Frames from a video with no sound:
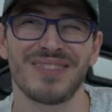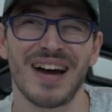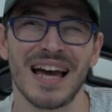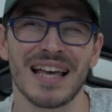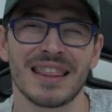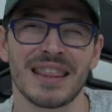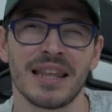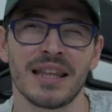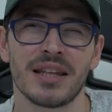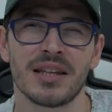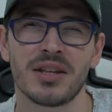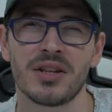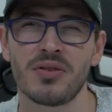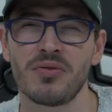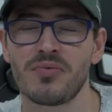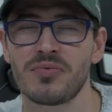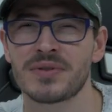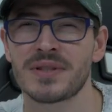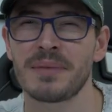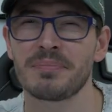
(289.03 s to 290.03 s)
I think
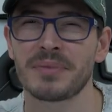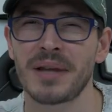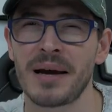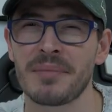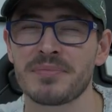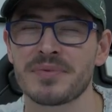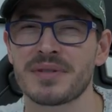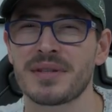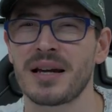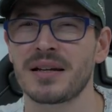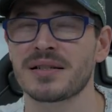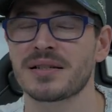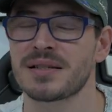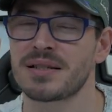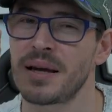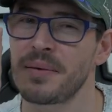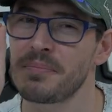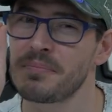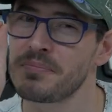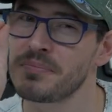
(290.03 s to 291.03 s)
sometimes there's
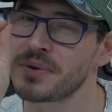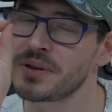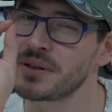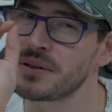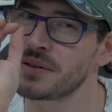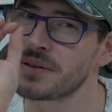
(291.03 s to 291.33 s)
some